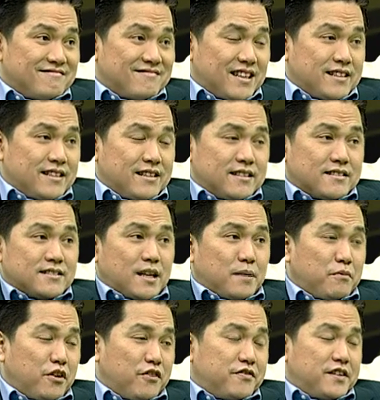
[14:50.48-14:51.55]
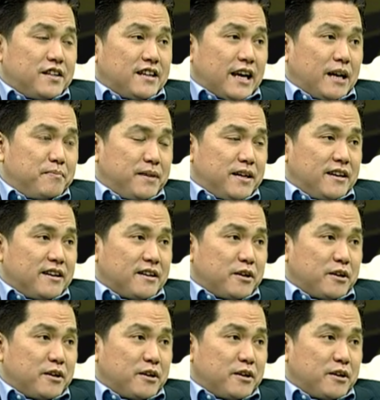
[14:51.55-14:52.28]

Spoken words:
I think some of the NBA